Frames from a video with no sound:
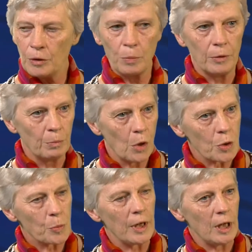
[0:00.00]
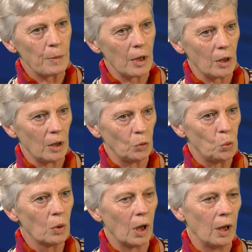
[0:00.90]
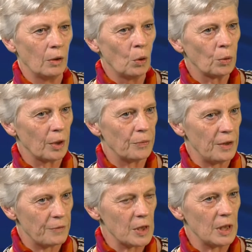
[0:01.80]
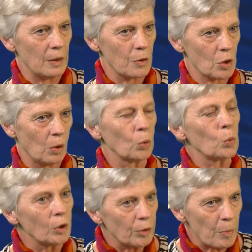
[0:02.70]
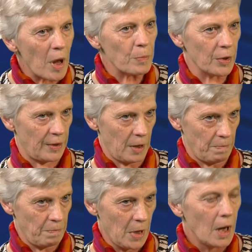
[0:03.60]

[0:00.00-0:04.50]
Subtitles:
most people who are older, 50 years old, will remember them.